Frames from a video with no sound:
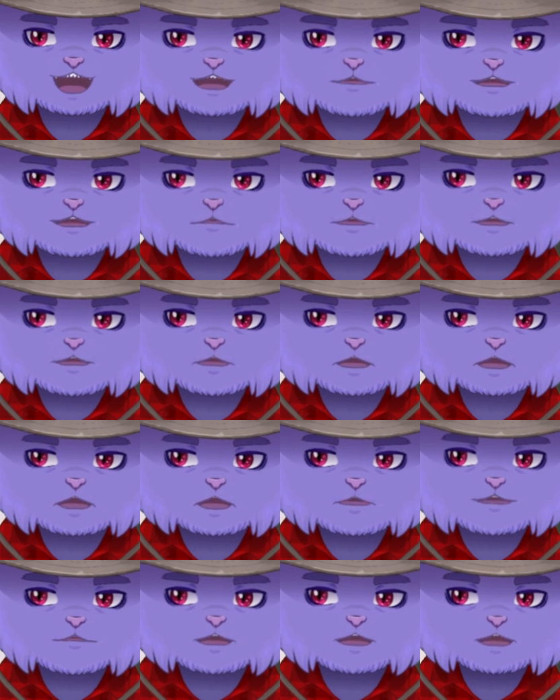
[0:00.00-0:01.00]
and just making
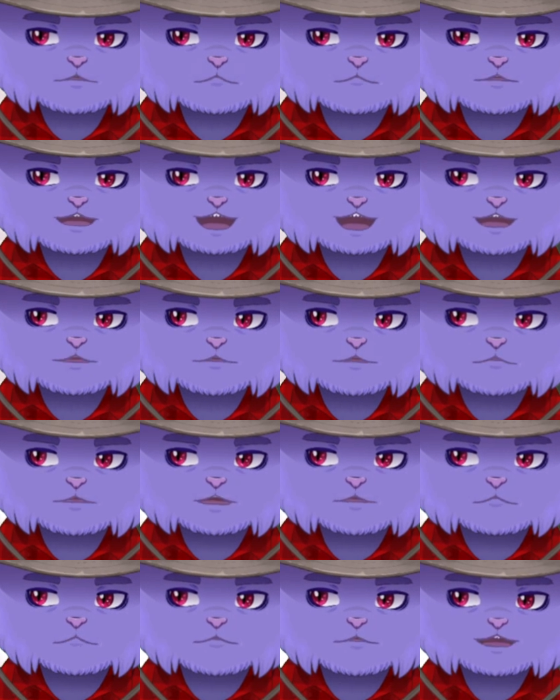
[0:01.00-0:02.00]
stupid
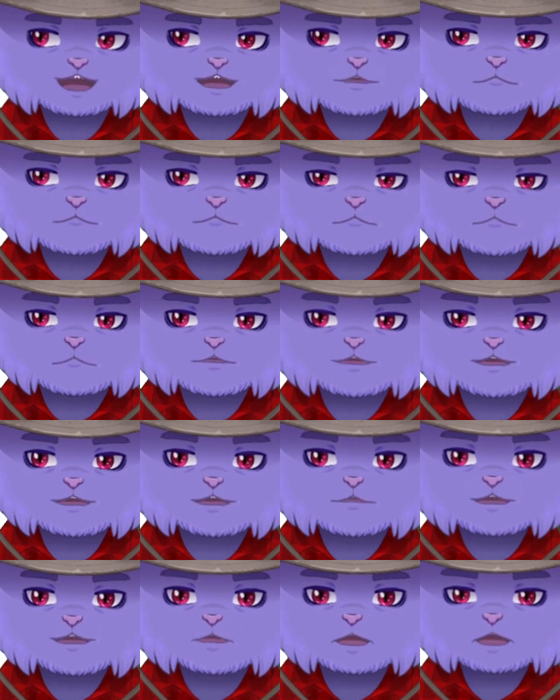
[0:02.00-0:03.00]
assumptions. We'll
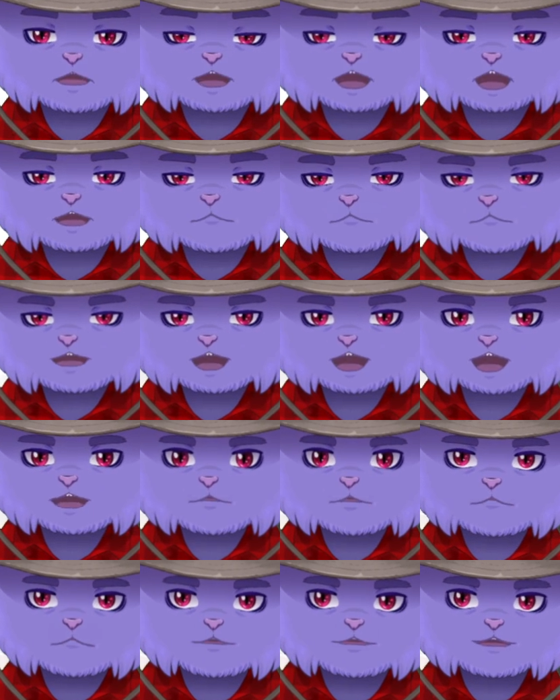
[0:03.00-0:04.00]
direct you to an
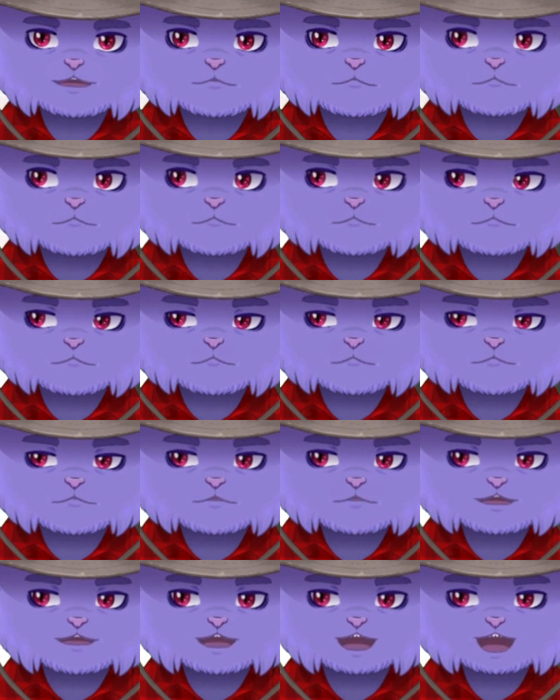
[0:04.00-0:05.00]
actual person
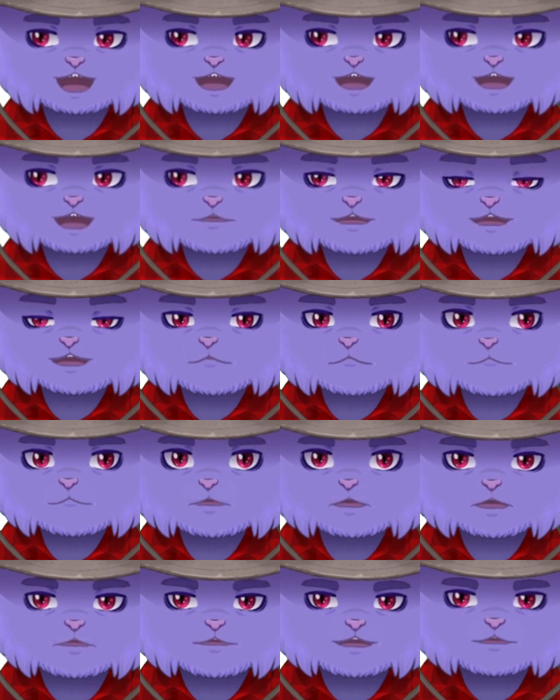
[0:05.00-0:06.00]
through our
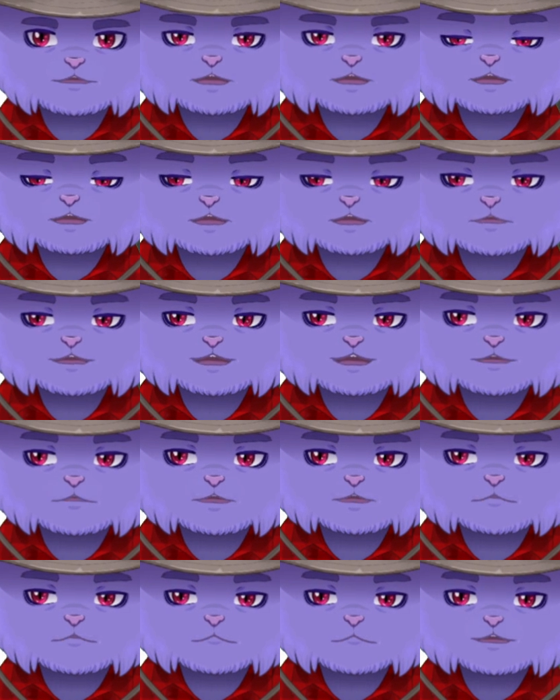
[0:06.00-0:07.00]
appeals
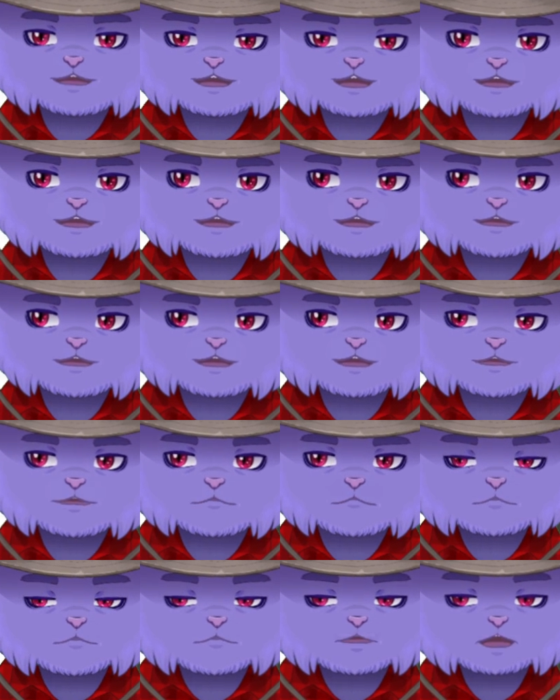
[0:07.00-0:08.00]
service. So
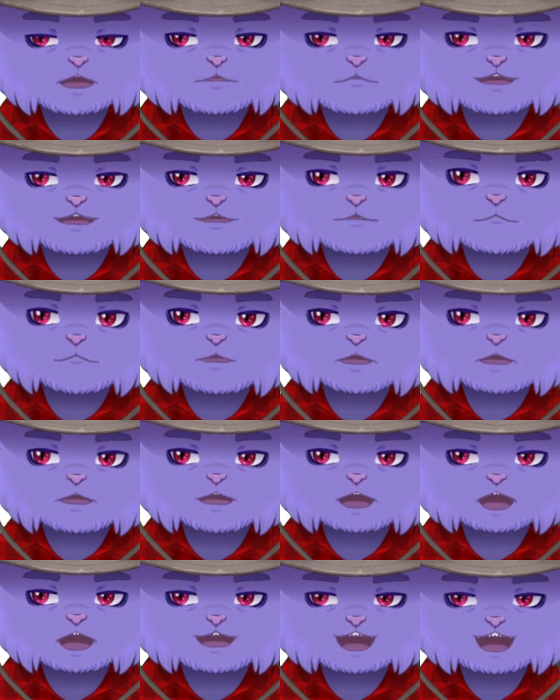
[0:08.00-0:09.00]
we went into
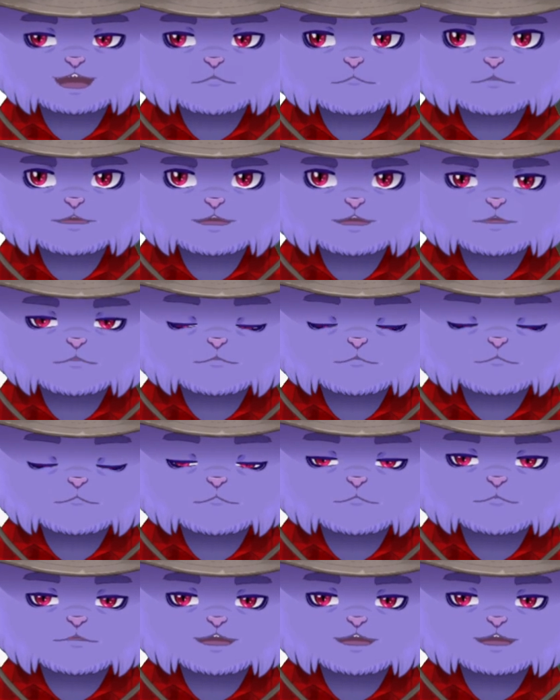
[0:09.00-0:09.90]
appeals.